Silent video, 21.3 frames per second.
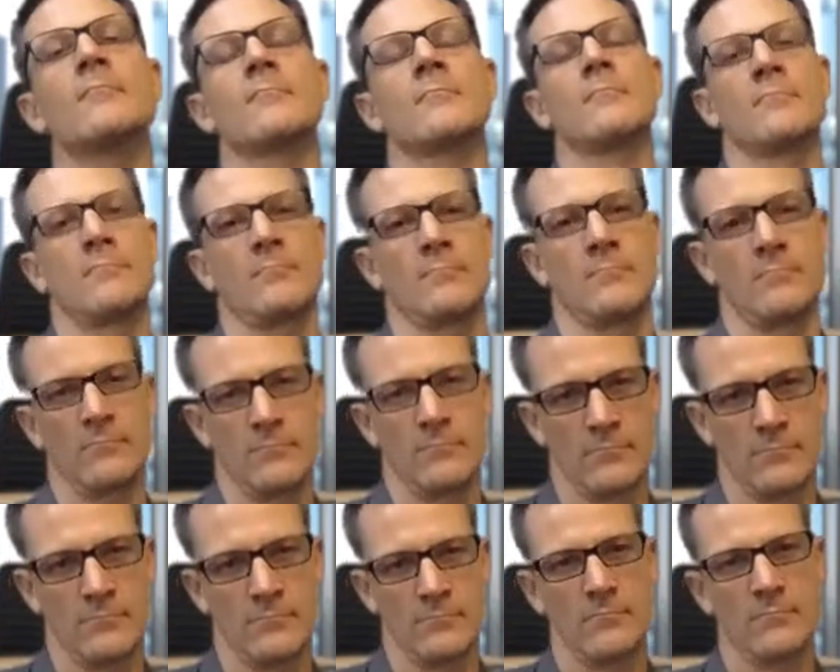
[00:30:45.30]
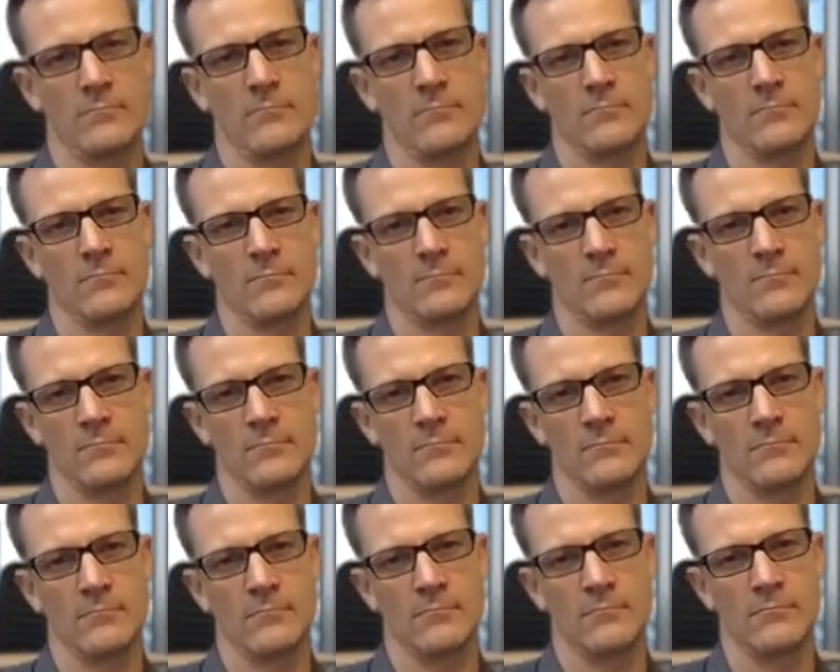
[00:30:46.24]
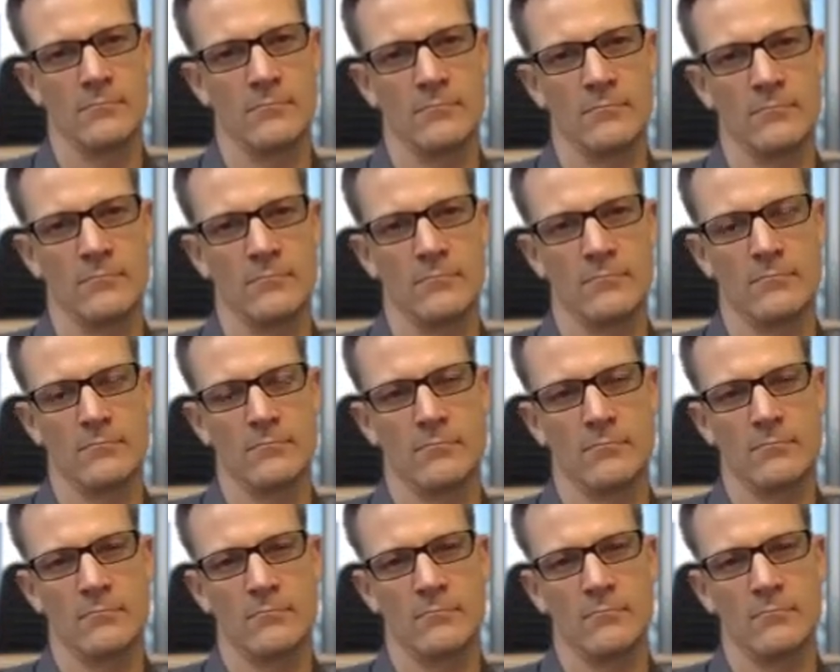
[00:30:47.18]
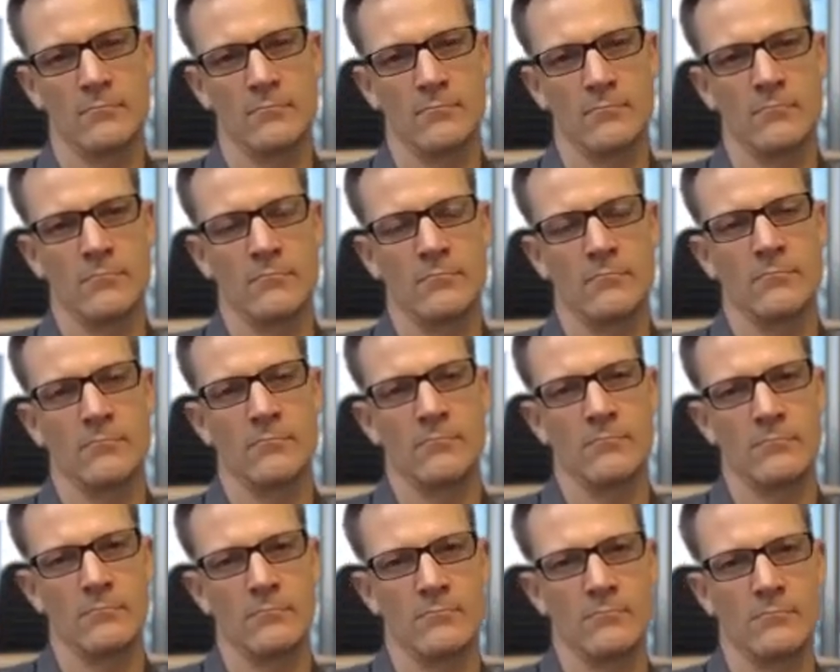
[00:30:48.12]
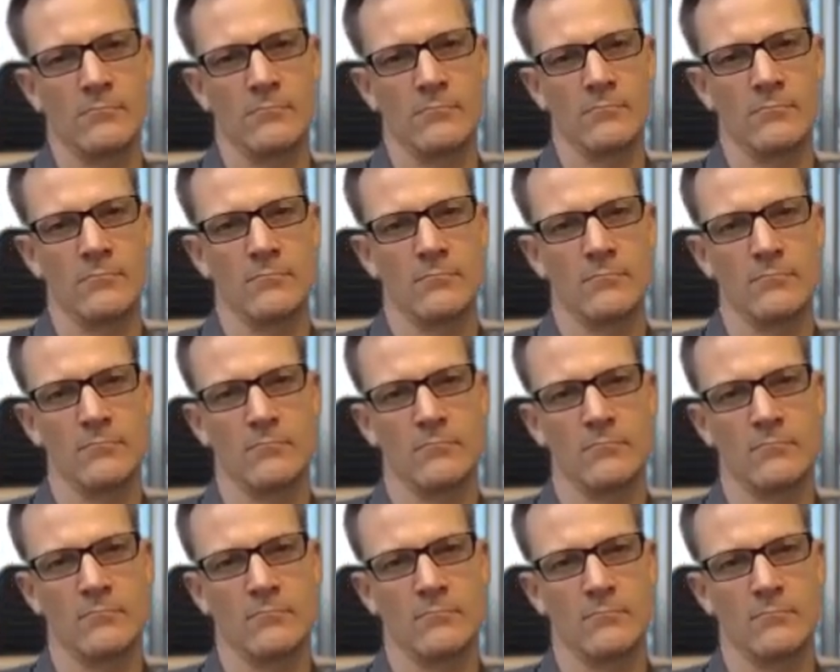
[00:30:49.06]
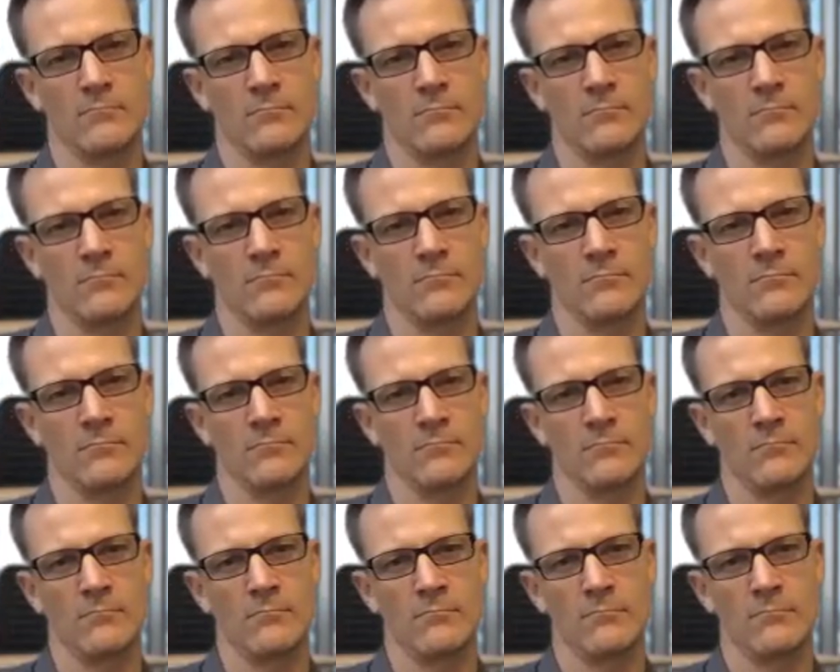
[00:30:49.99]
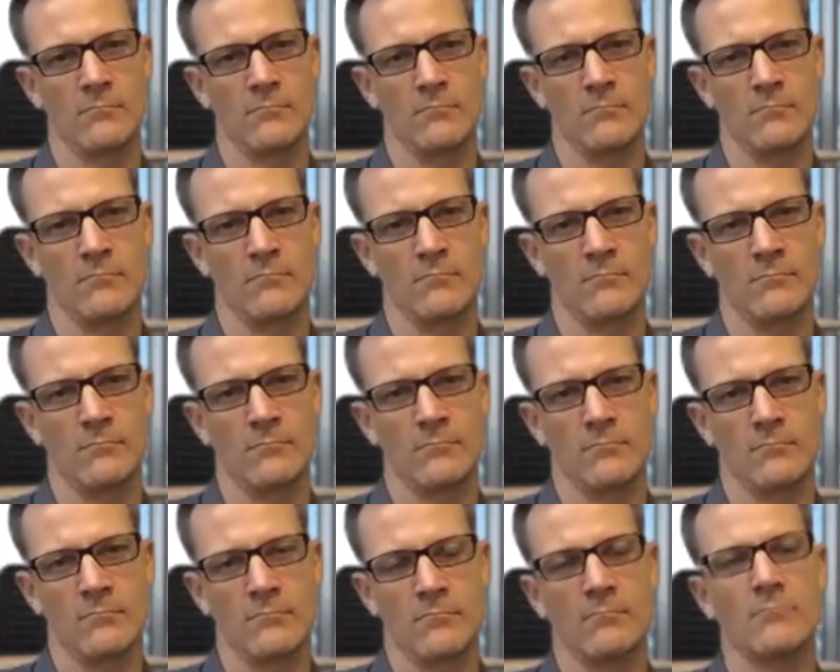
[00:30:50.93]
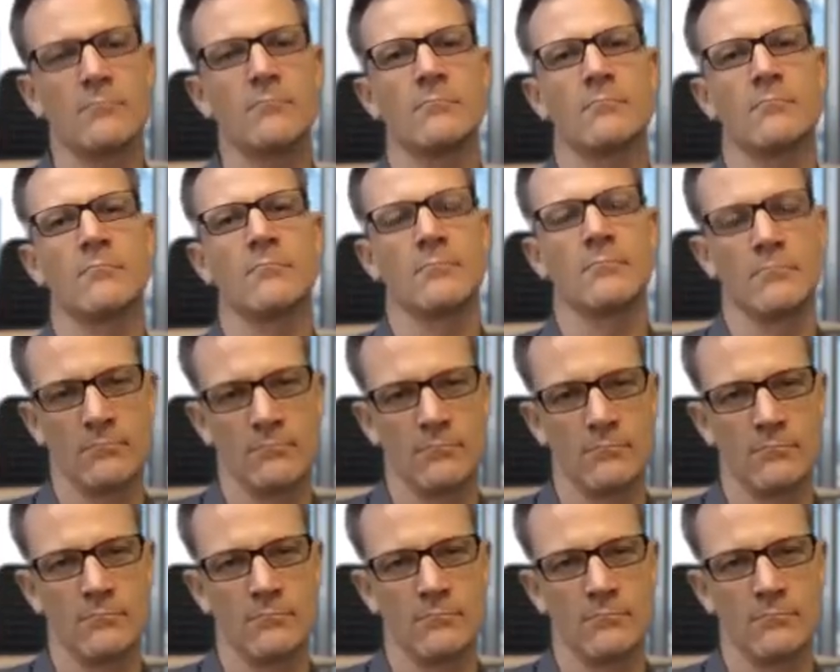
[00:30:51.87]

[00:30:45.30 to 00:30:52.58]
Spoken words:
[no speech]